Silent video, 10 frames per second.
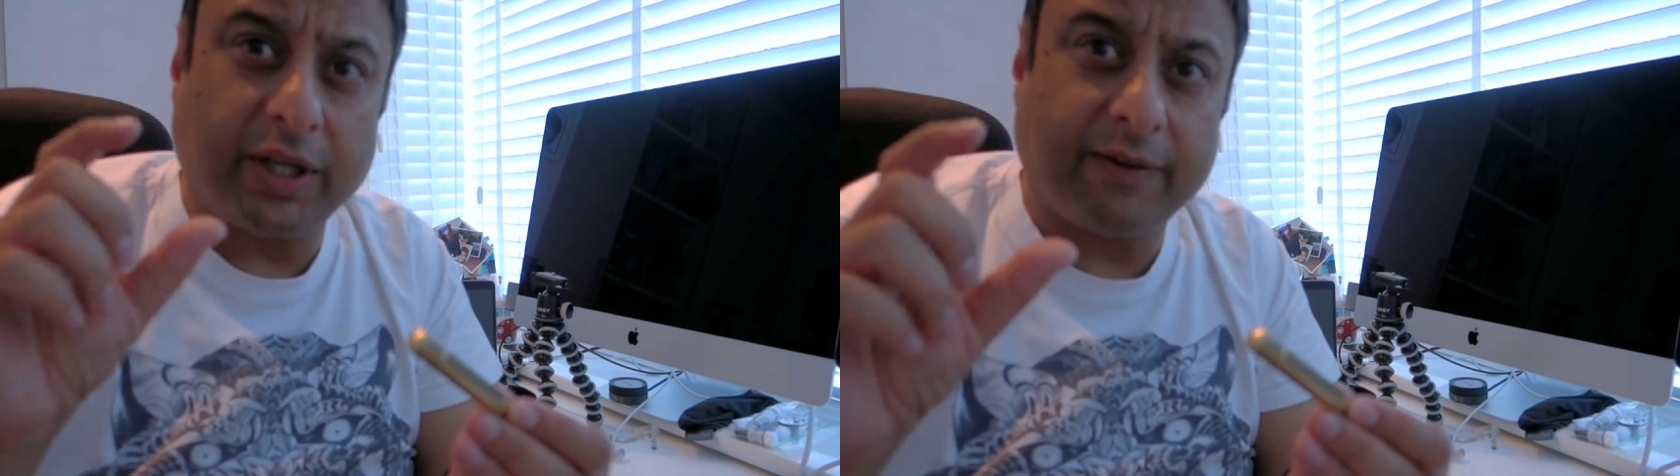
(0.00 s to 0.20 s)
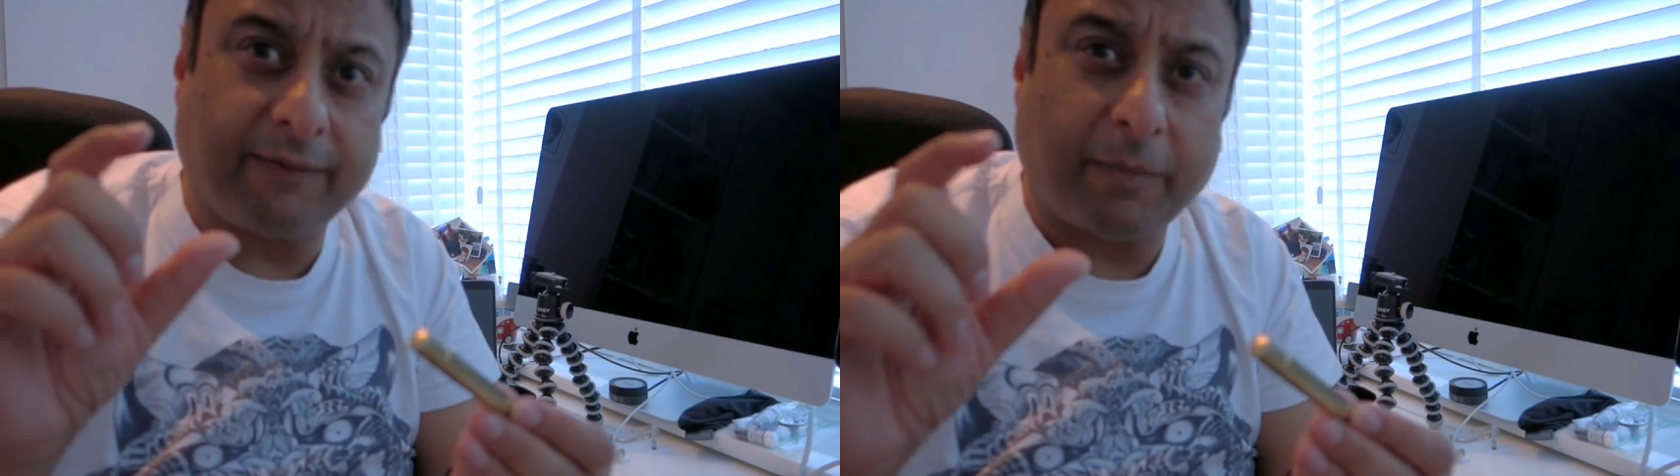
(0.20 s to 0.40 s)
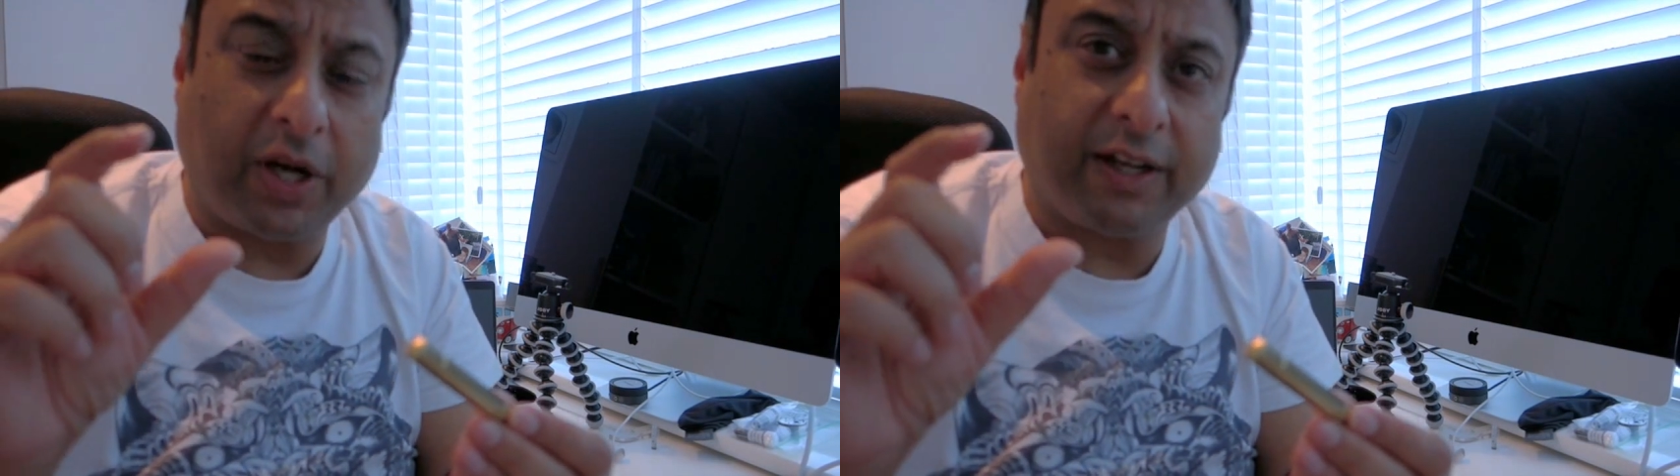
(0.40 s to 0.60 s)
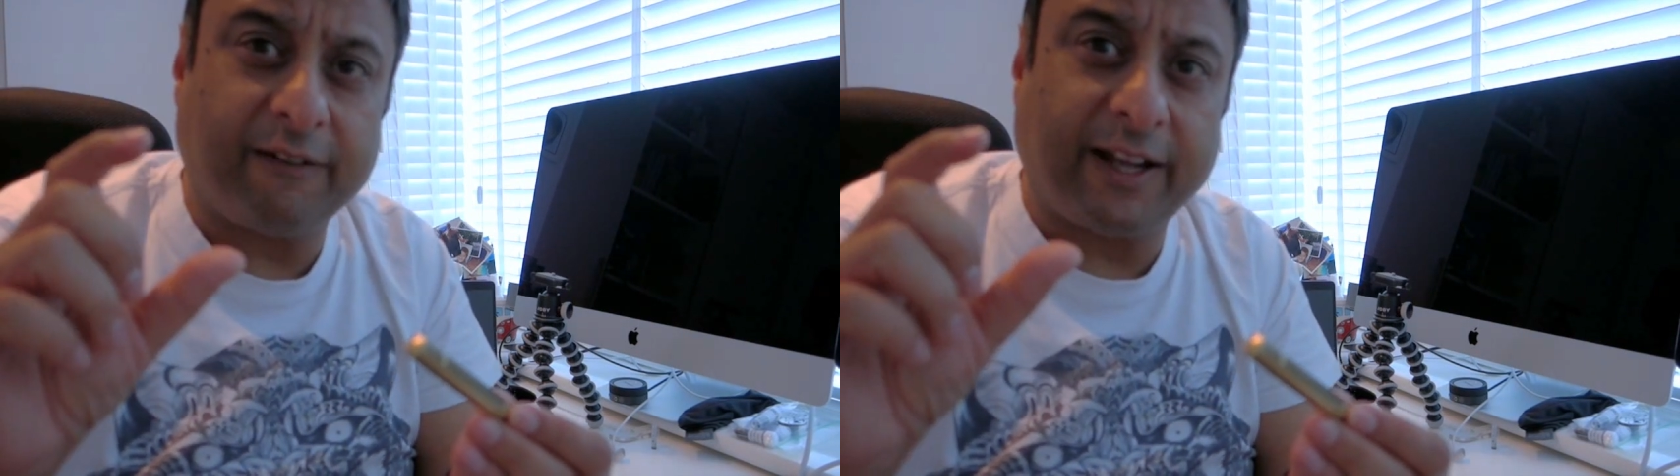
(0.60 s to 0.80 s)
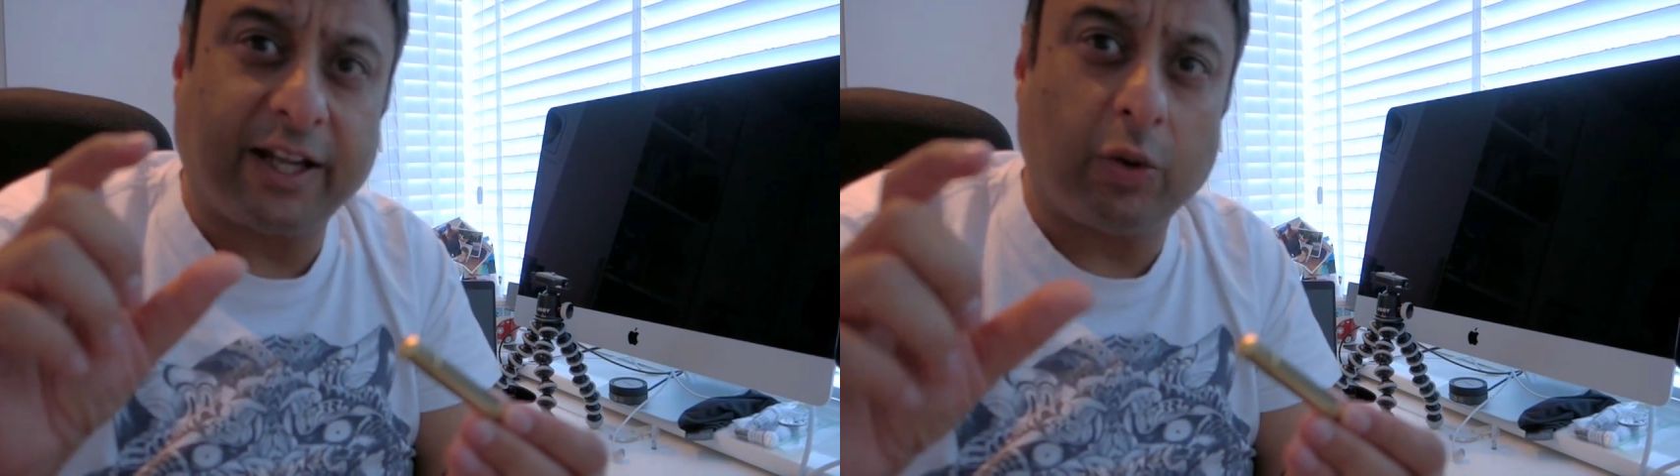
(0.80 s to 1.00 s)
you can buy a
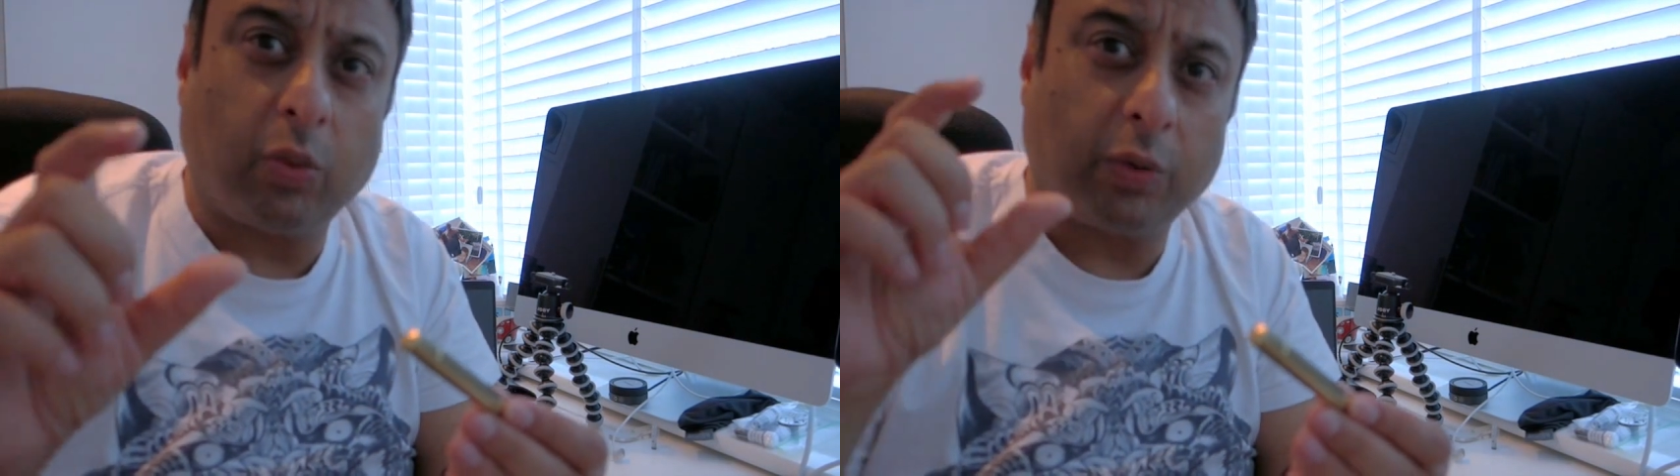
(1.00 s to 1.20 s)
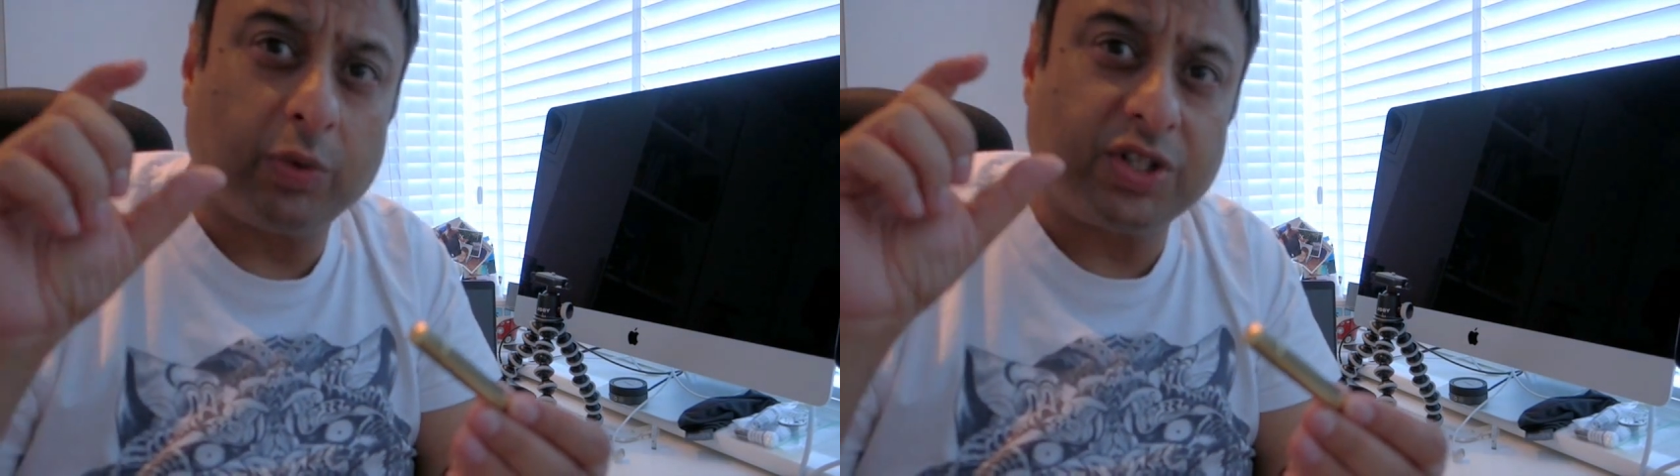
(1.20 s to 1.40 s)
Kaweco one,